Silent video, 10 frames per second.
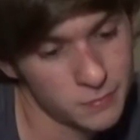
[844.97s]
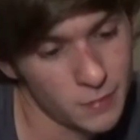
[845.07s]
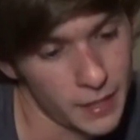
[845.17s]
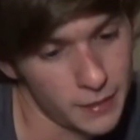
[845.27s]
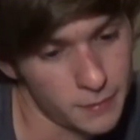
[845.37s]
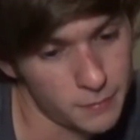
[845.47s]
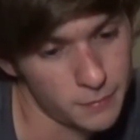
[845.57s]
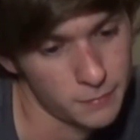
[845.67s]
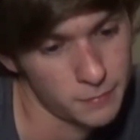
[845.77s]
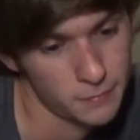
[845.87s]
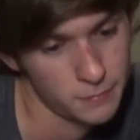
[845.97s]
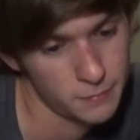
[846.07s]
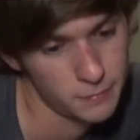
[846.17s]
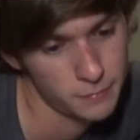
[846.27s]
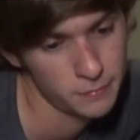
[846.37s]
like,
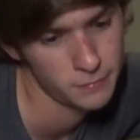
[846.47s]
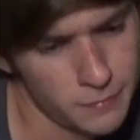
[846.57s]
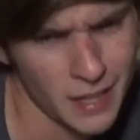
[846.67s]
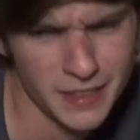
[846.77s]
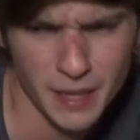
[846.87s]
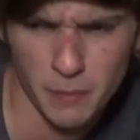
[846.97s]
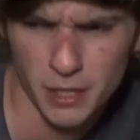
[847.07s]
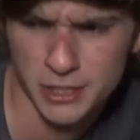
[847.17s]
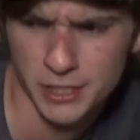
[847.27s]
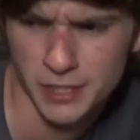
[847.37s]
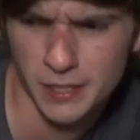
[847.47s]
not that much.